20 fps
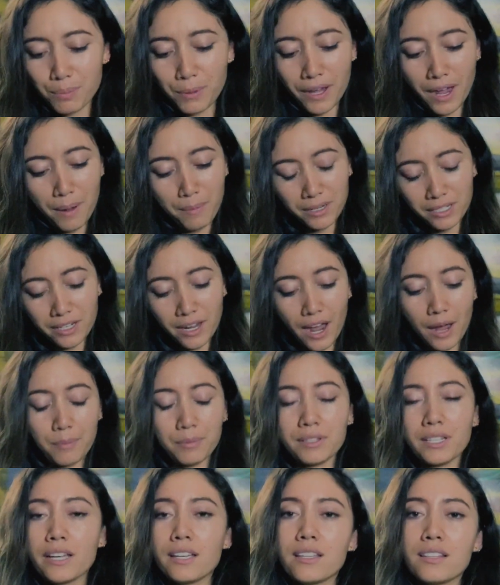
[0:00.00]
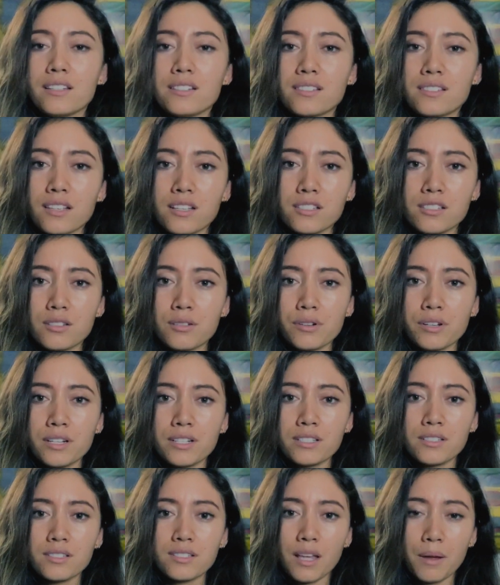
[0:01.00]
But I mean yeah, I've been liking these
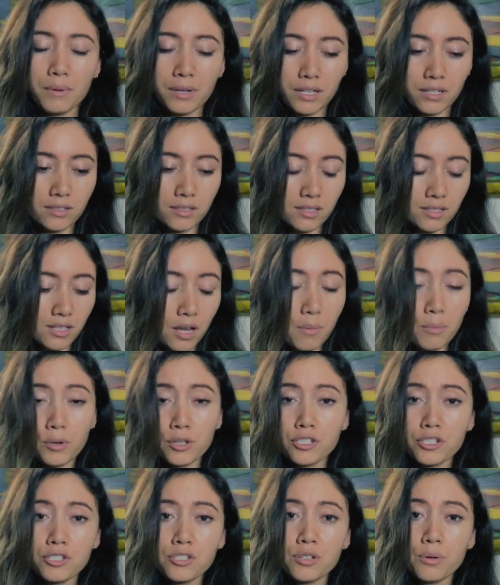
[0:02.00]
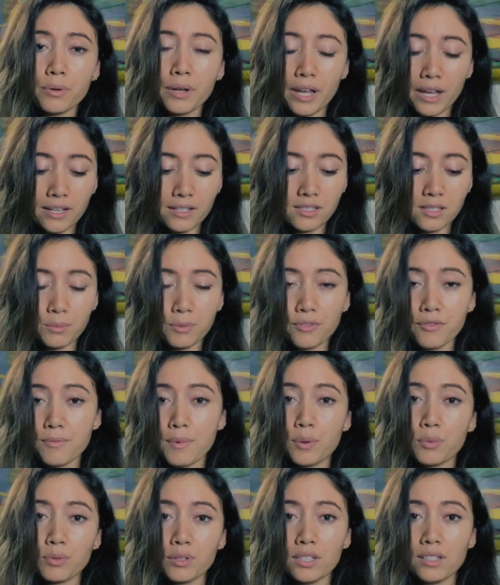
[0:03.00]
sunscreens I mean, some are just okay. Some of
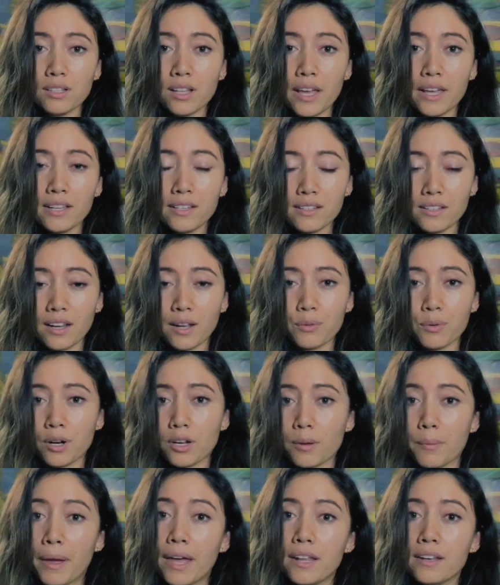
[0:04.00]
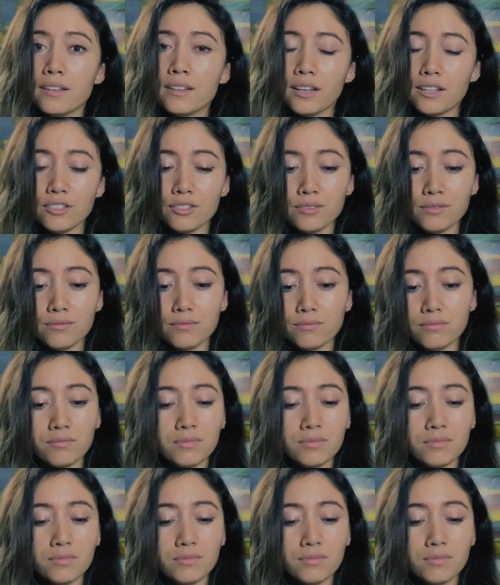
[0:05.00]
them I really like and I recommend. And